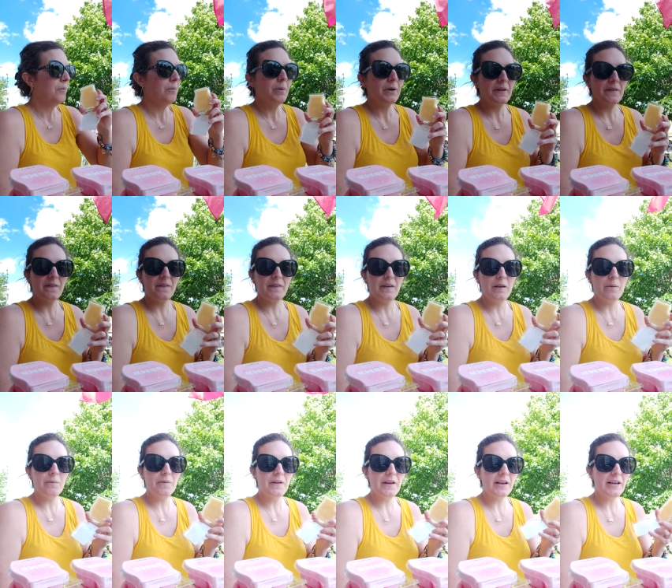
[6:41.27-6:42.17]
But it
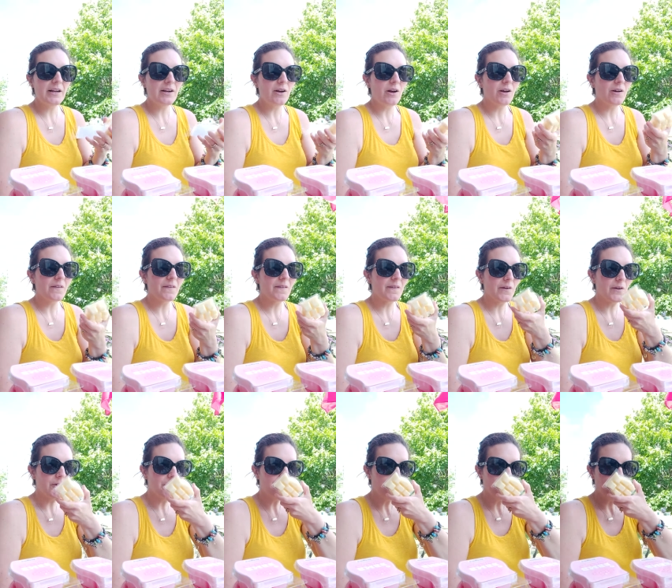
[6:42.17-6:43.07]
seems like I it
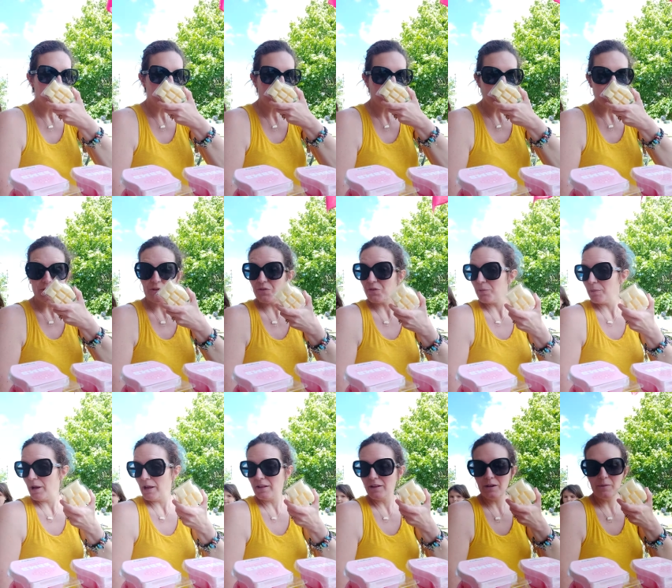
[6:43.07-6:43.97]
also, you can
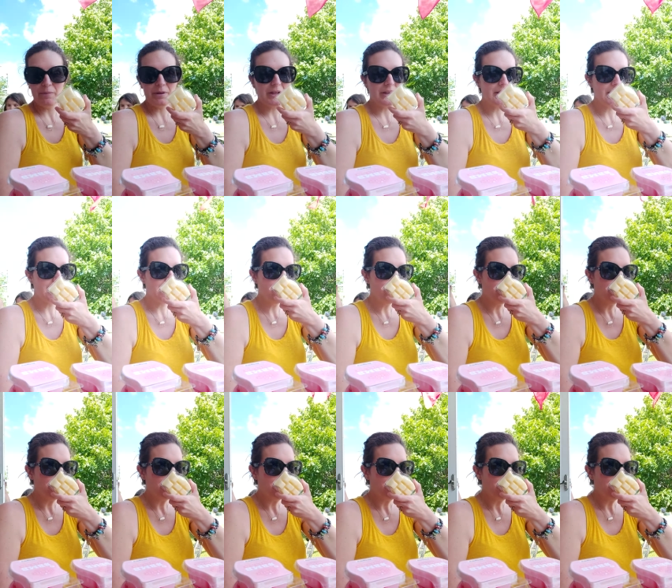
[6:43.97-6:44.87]
smell it, Amelia? Mm
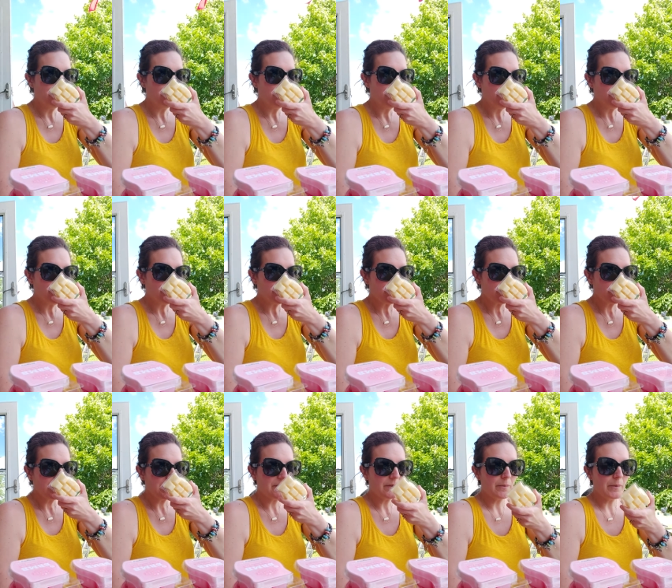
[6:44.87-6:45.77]

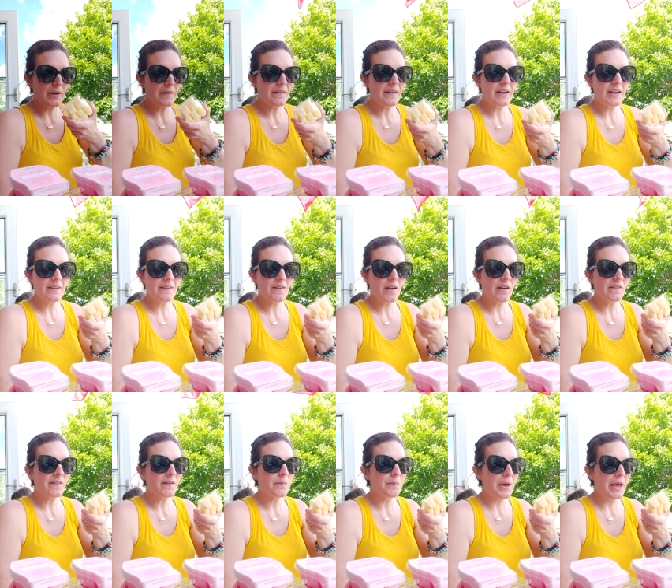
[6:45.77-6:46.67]
-hmm. It smells like it's
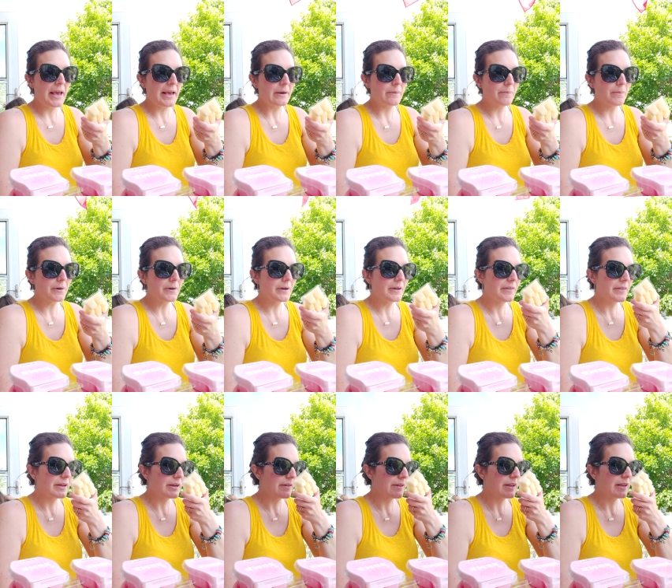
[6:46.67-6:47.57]
got some amber
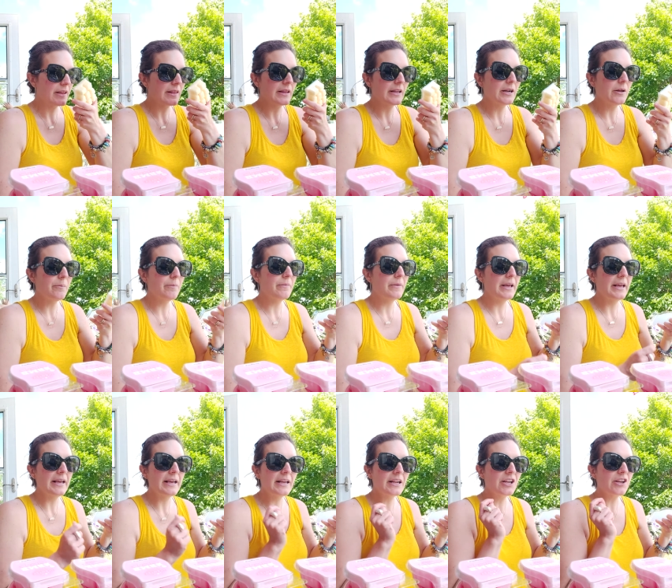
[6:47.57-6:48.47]
in there, like a little
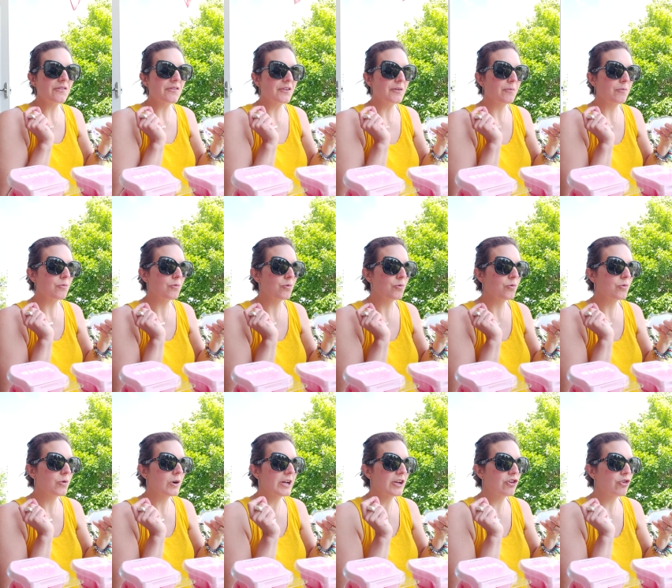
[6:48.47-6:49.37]
hint of some
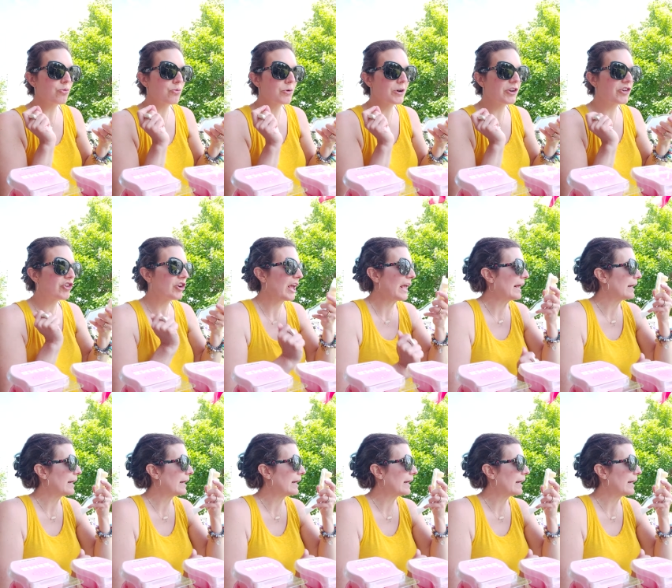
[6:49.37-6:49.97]
rich, rich